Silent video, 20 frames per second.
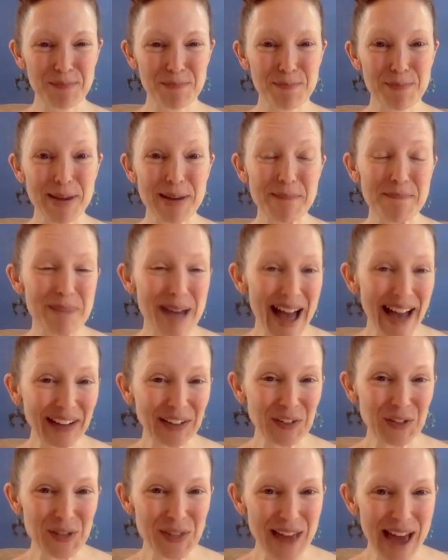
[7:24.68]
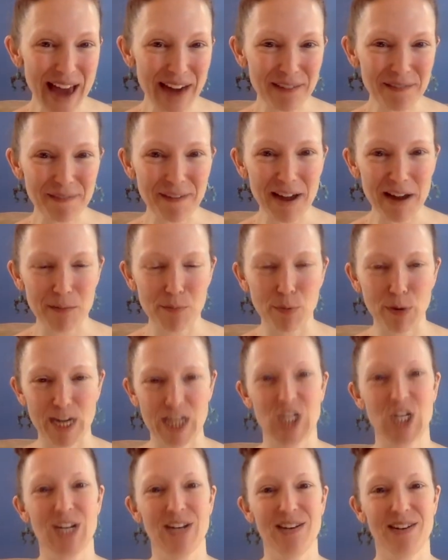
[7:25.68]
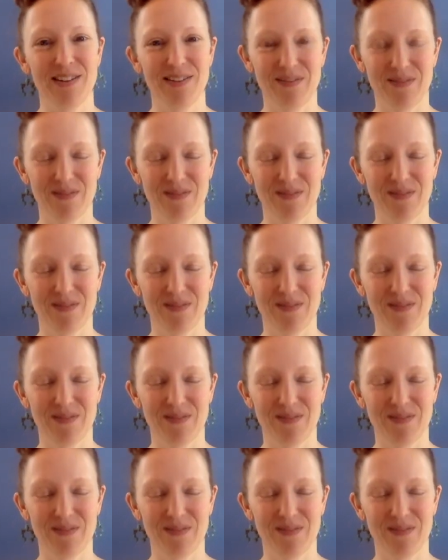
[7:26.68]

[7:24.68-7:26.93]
But back to that vibration.